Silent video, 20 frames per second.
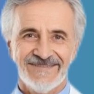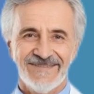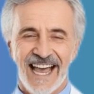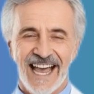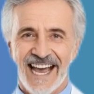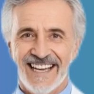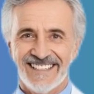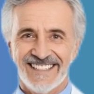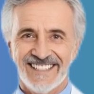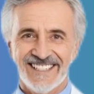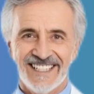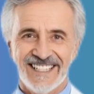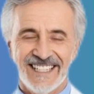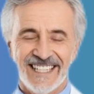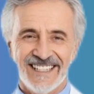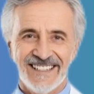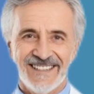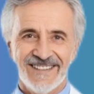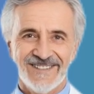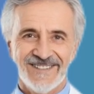oxygen
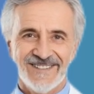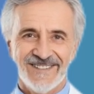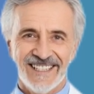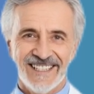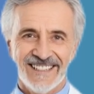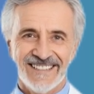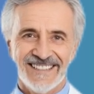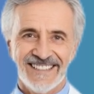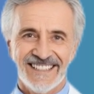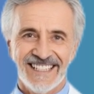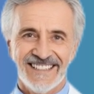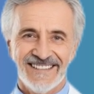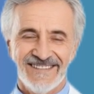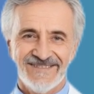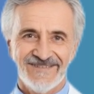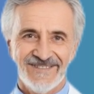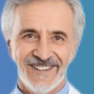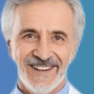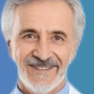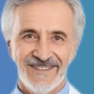and nutrients need
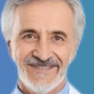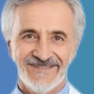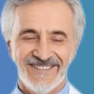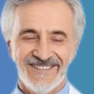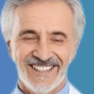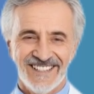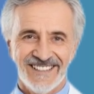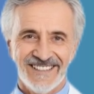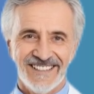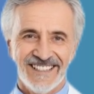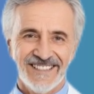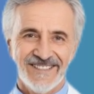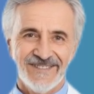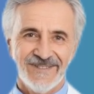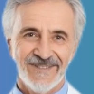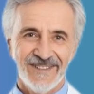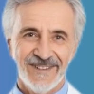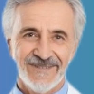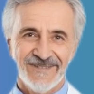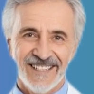to flow efficiently
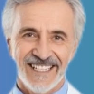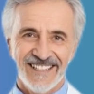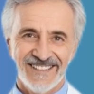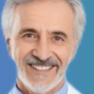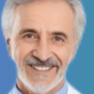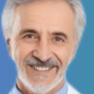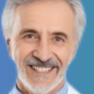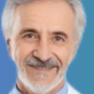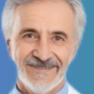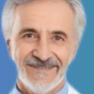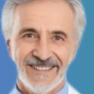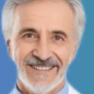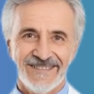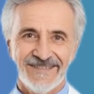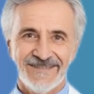through your bloodstream.